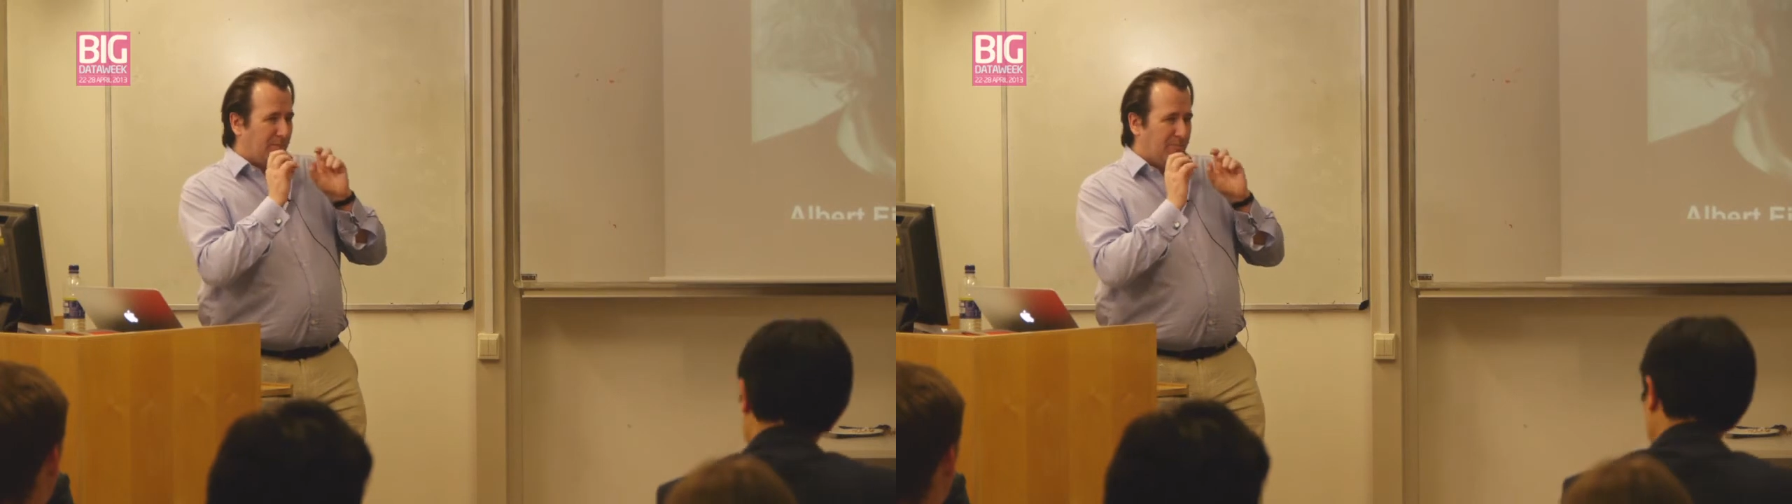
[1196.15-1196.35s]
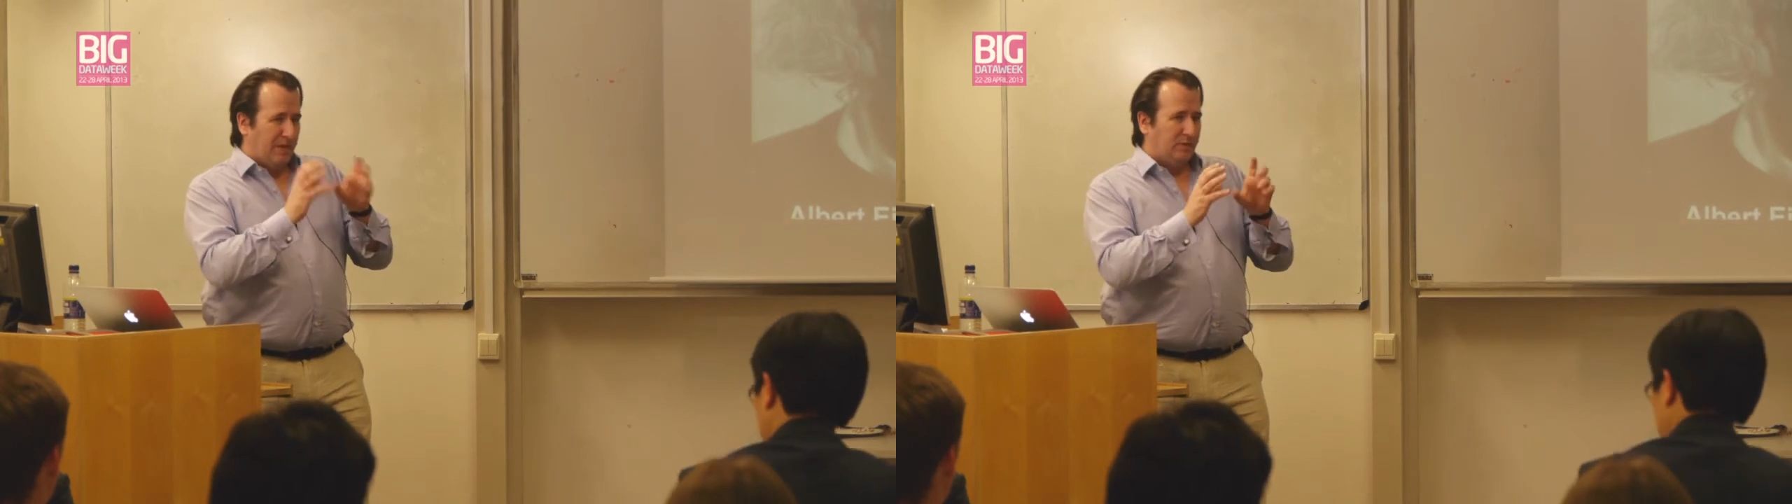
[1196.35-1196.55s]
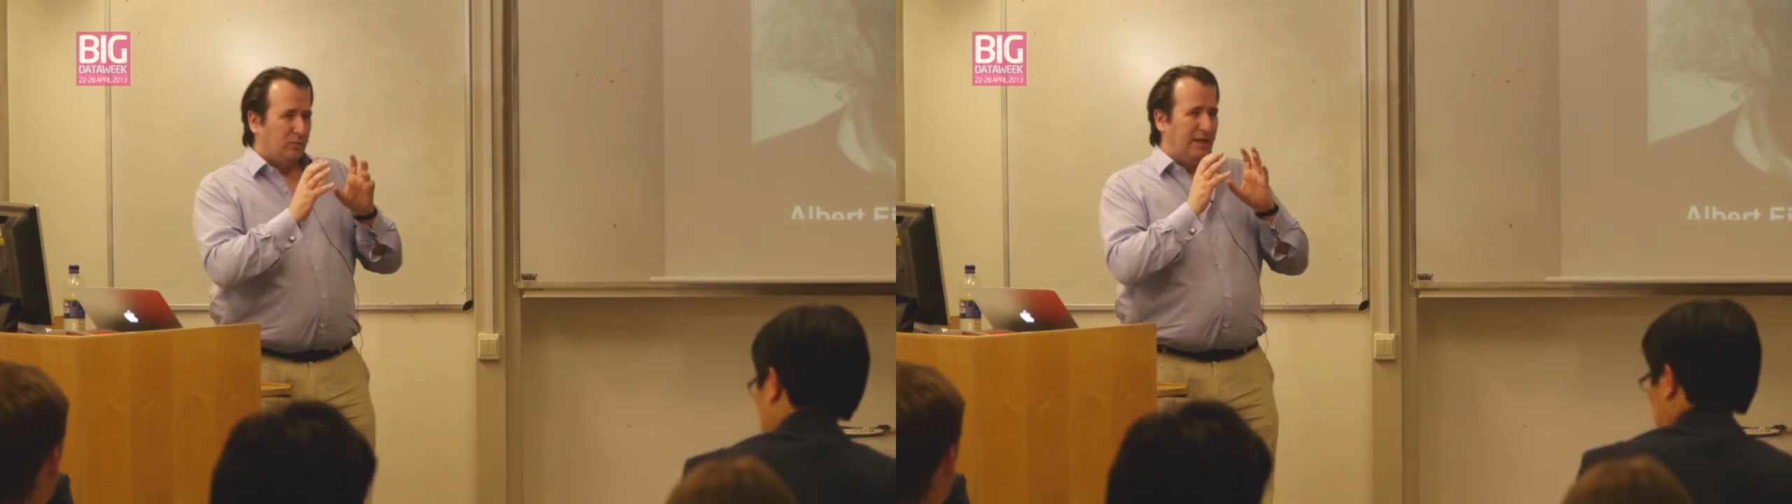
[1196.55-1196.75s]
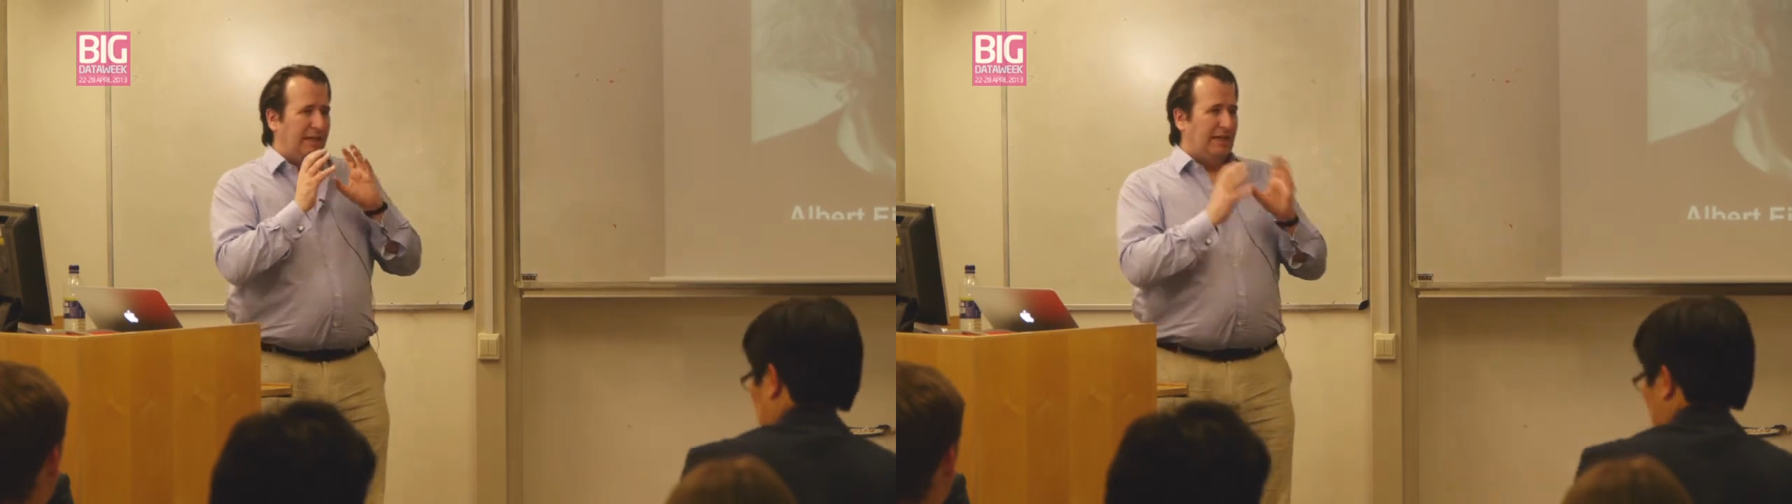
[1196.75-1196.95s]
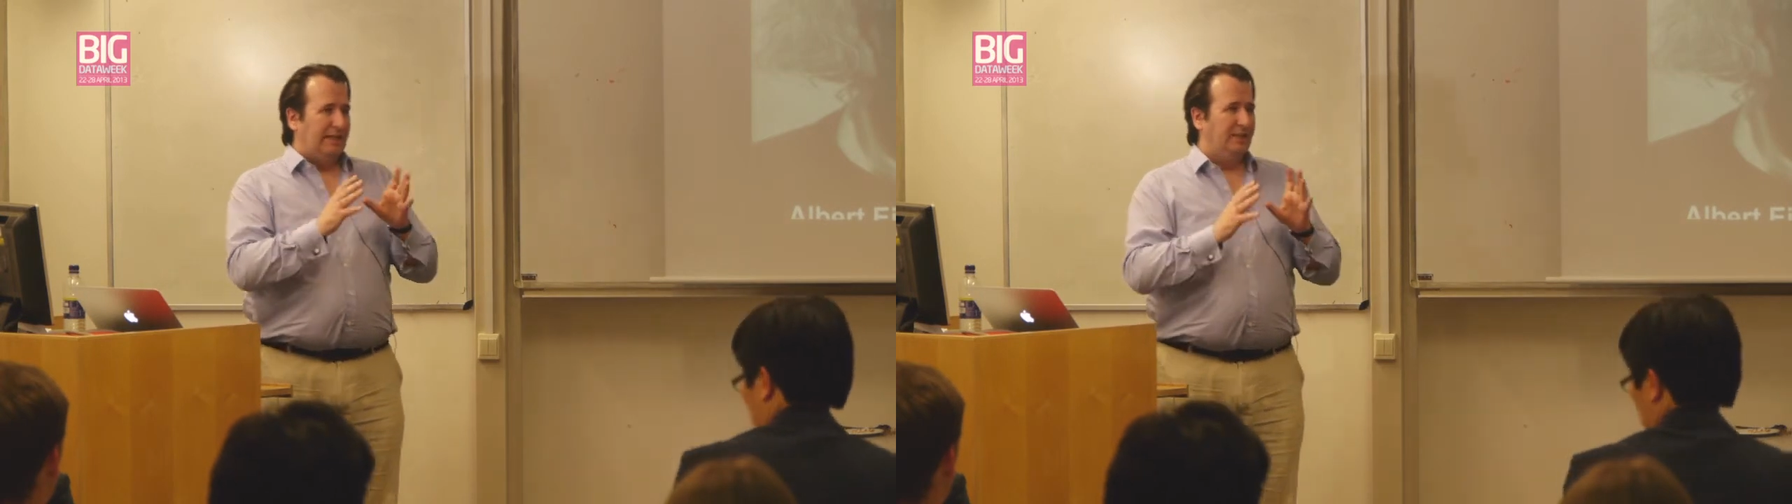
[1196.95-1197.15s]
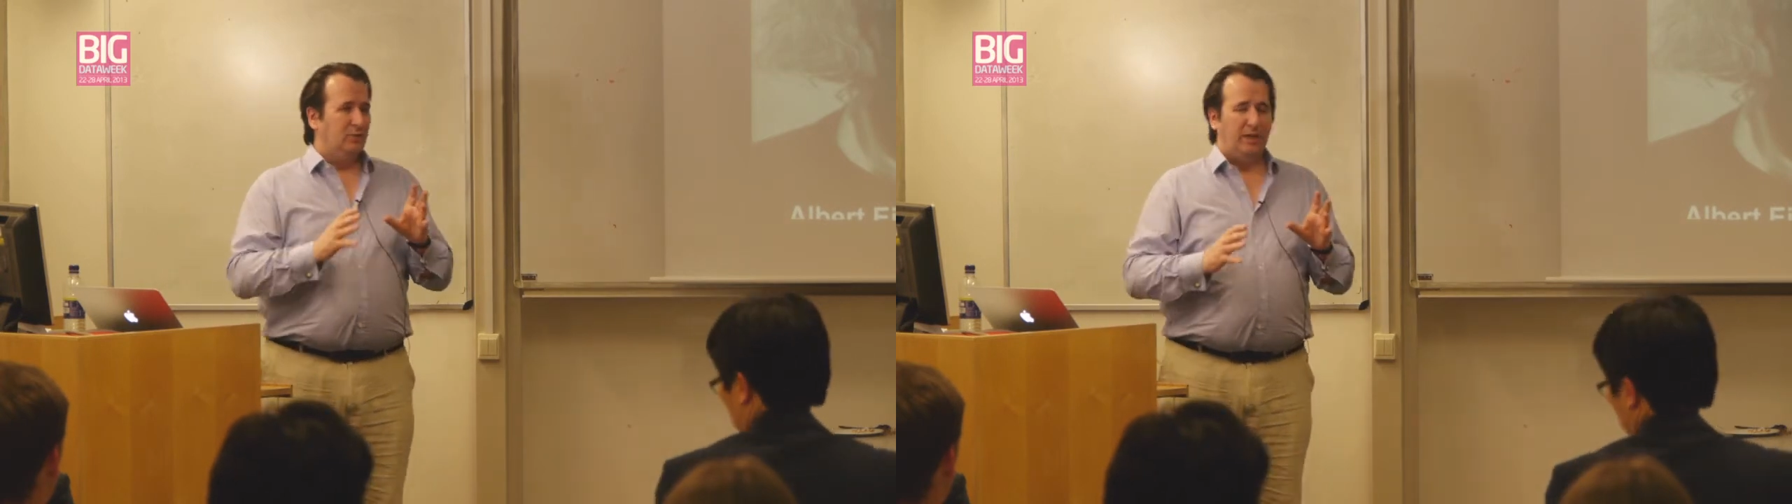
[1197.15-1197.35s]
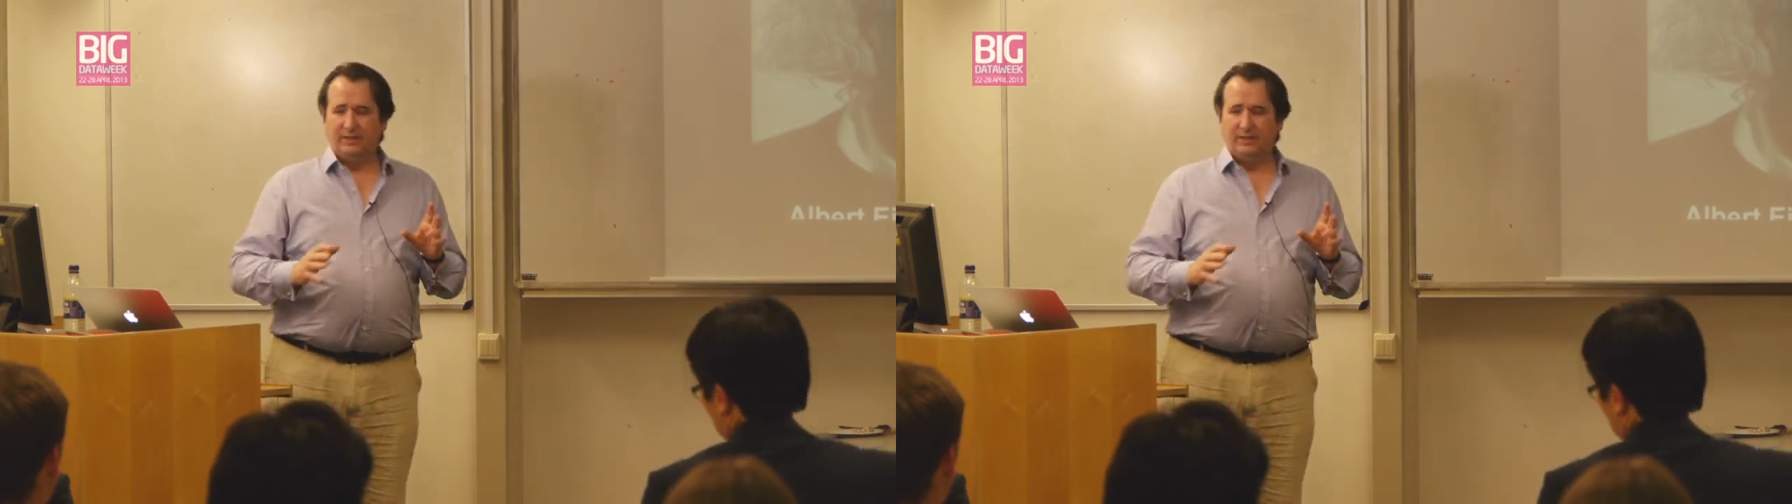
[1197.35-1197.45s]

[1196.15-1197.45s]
the best way and cleanest way